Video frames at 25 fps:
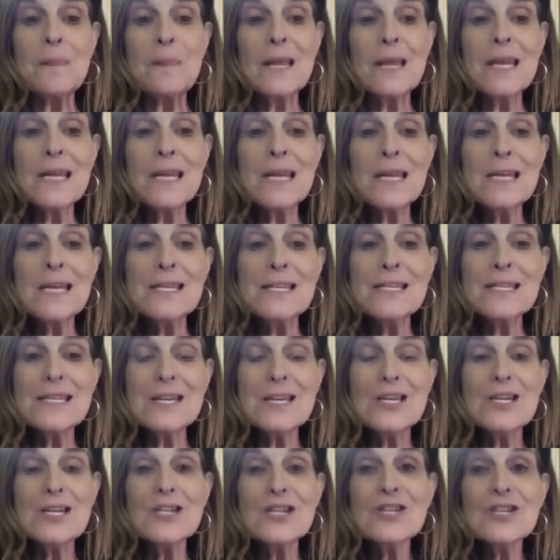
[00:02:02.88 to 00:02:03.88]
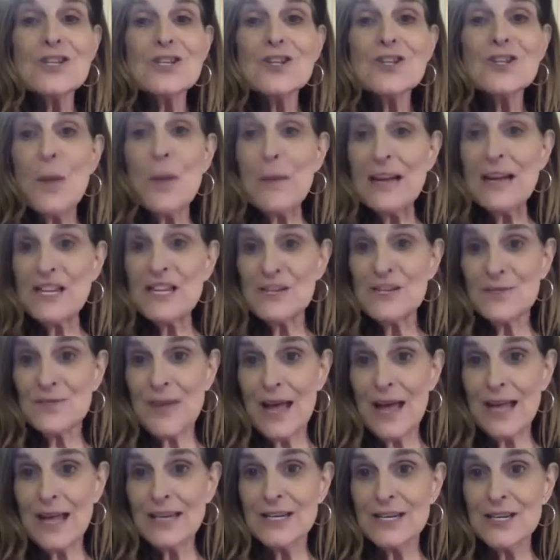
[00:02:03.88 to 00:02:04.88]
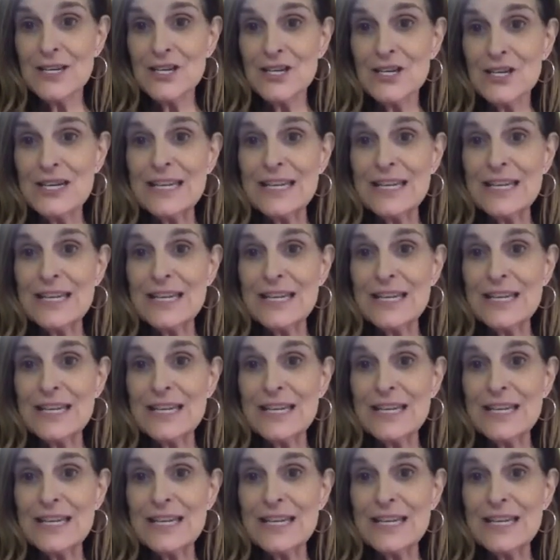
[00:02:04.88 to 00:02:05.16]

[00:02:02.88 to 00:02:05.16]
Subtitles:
is so much fun.